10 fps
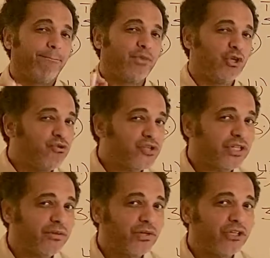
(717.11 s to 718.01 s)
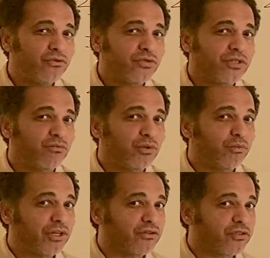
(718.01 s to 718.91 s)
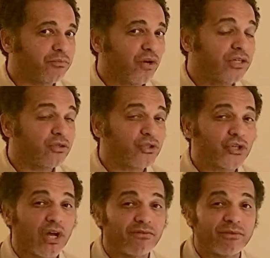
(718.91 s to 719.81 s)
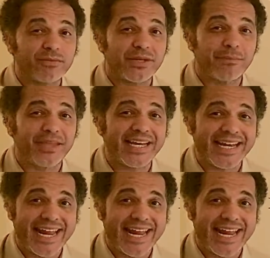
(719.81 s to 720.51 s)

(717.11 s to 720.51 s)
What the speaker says: Usually we use it when we are surprised or shocked from something